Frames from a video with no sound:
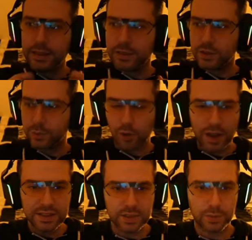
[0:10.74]

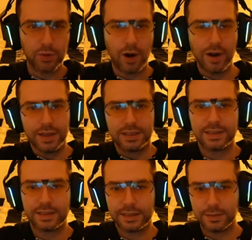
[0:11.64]
Surprise,
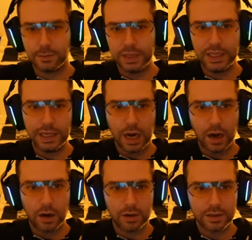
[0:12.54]
surprise. We
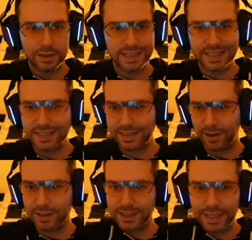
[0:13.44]
are
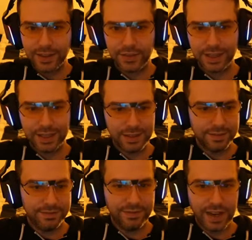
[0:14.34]
starting the
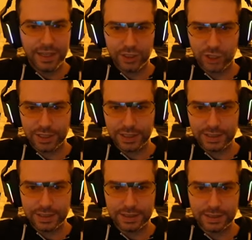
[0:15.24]

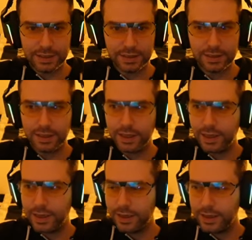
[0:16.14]
invasion.
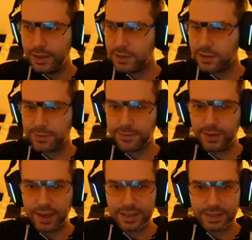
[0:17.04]
It's a
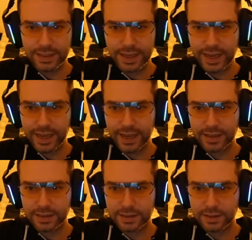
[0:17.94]
fight
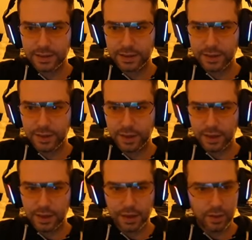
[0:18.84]
against
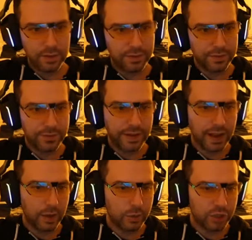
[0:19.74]
the
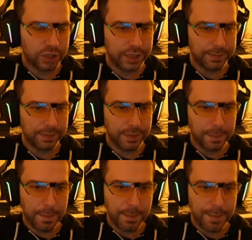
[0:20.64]
Fellowship
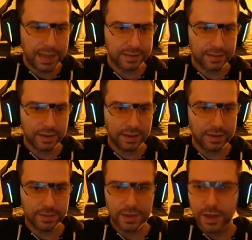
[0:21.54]
meta.
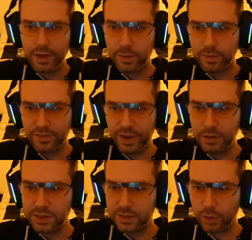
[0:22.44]
Very
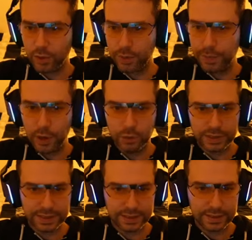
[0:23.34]
strong opponent.